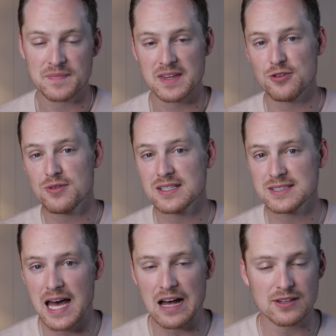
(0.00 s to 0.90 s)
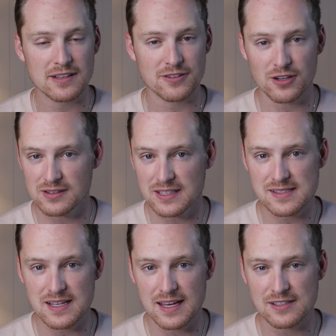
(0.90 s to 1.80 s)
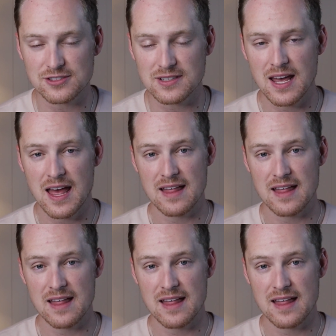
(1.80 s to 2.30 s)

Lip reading: You can tell if you're a listing agent